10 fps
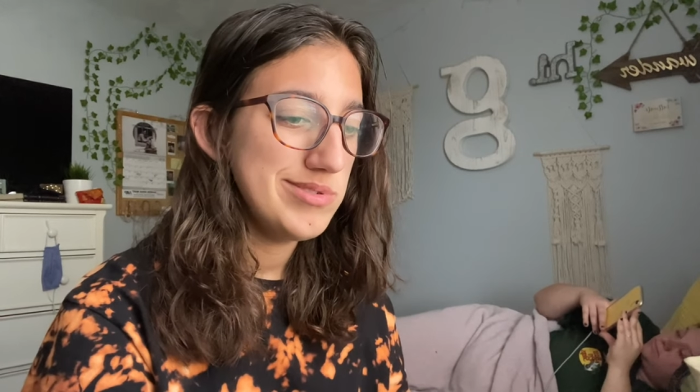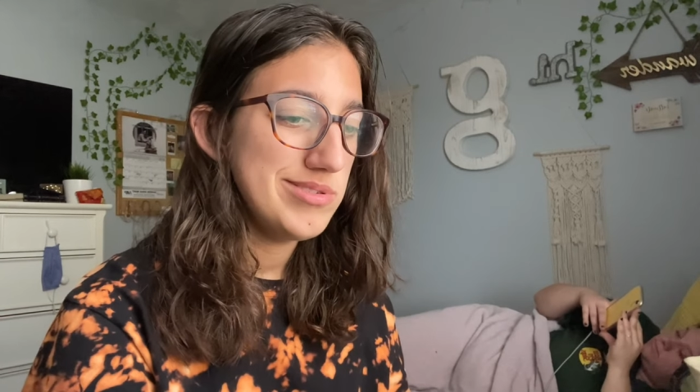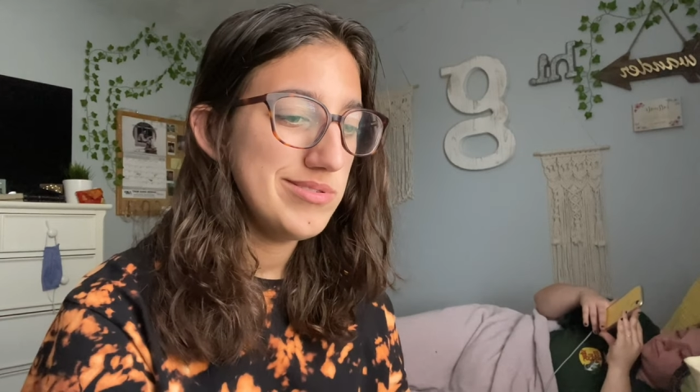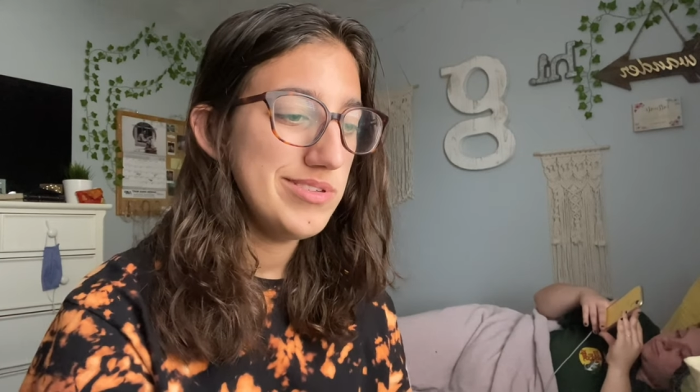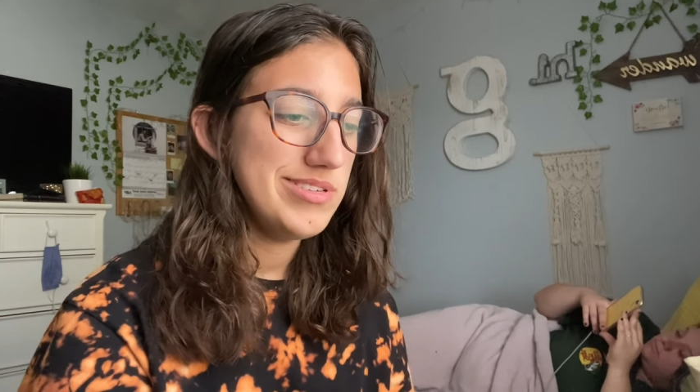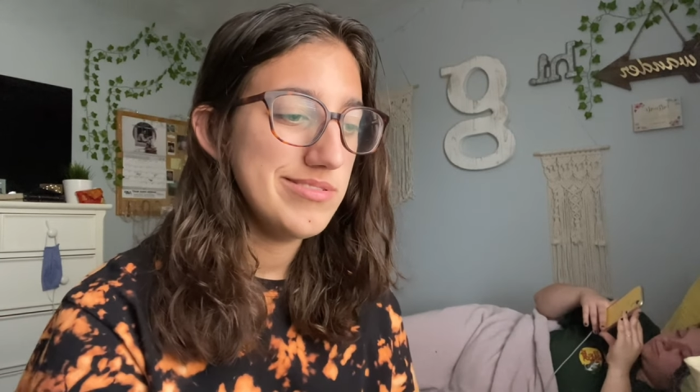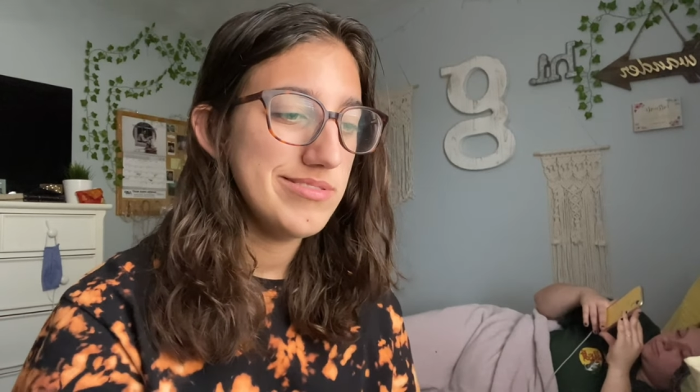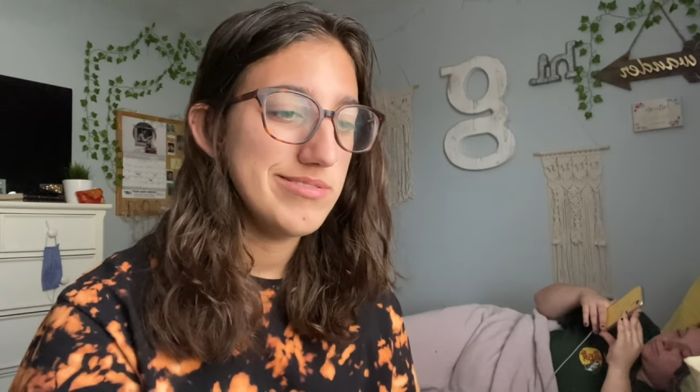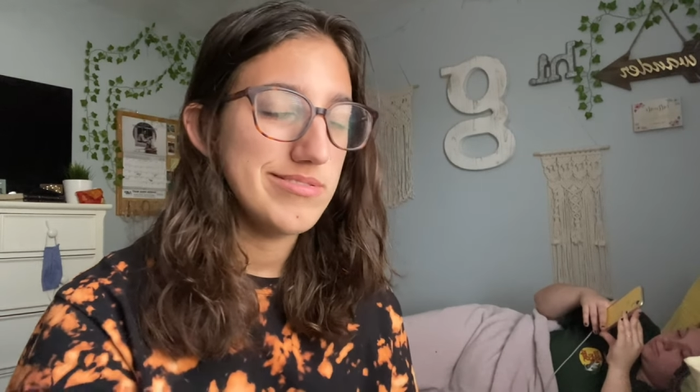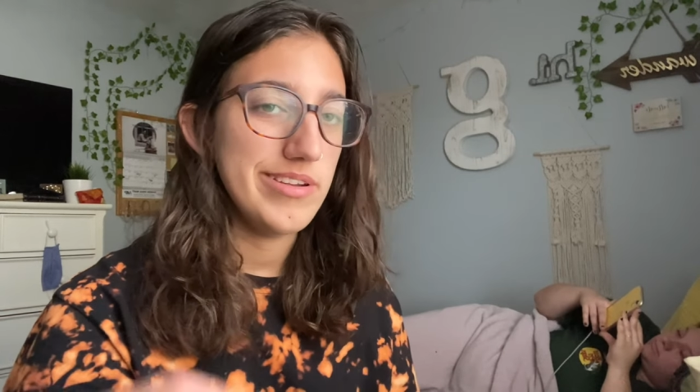do
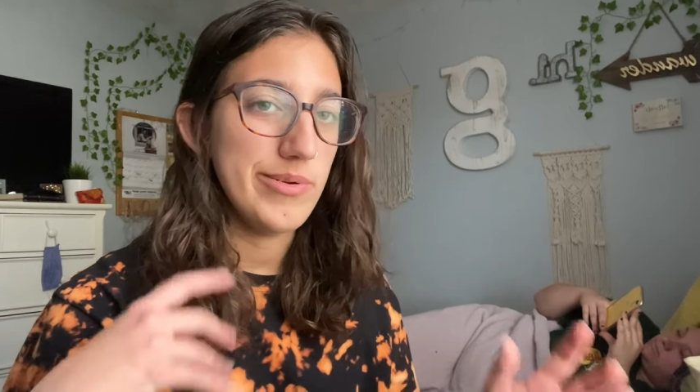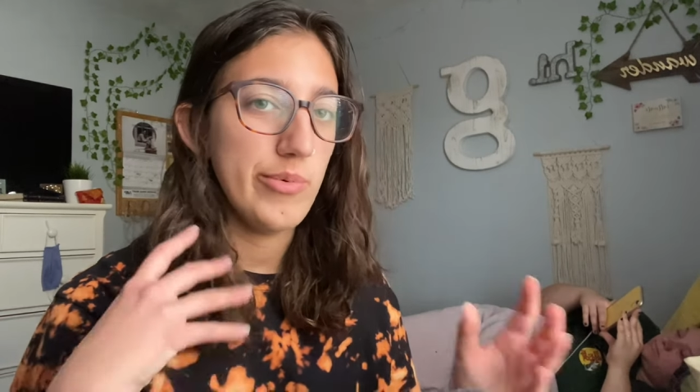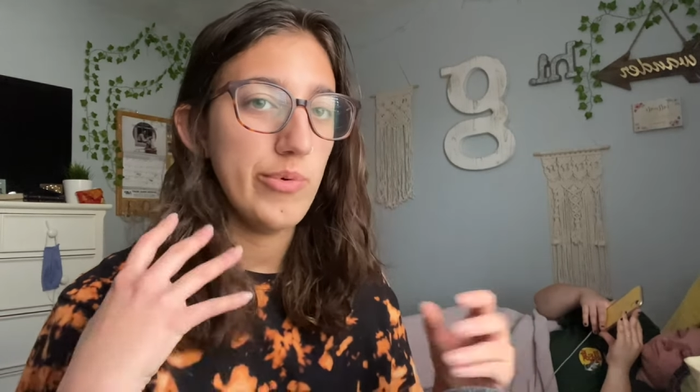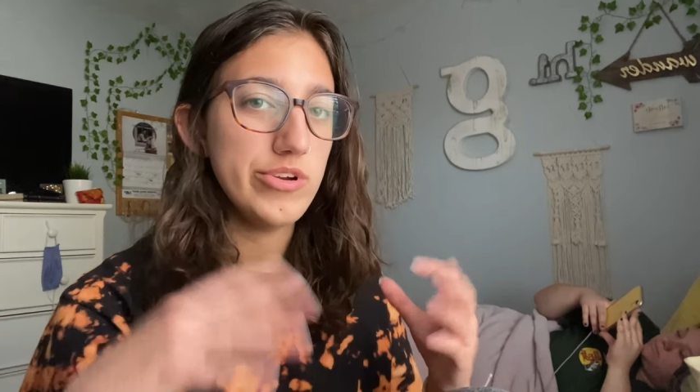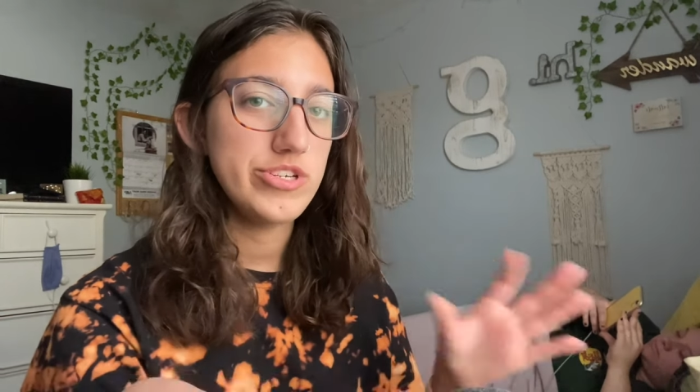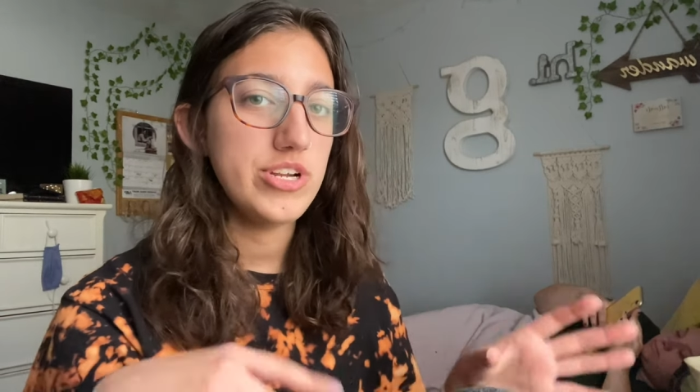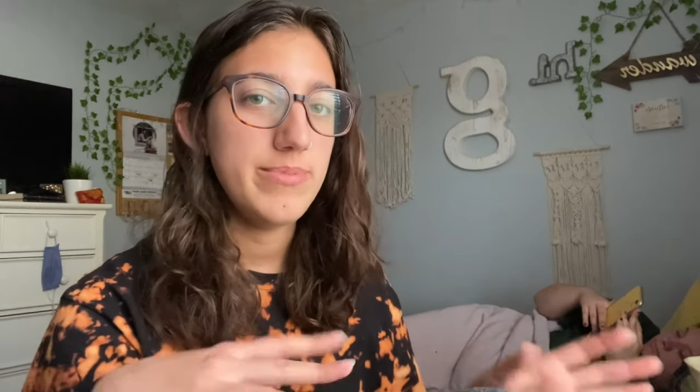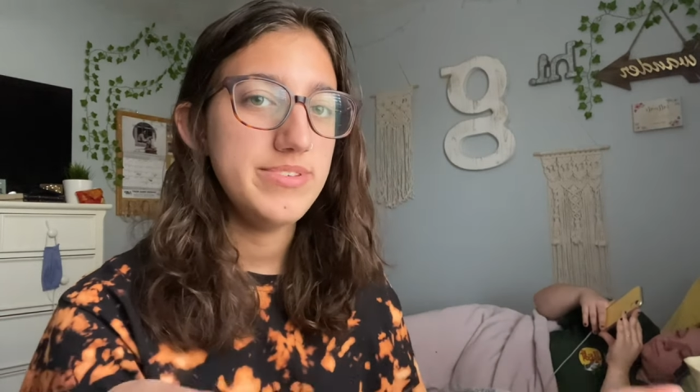these like workshop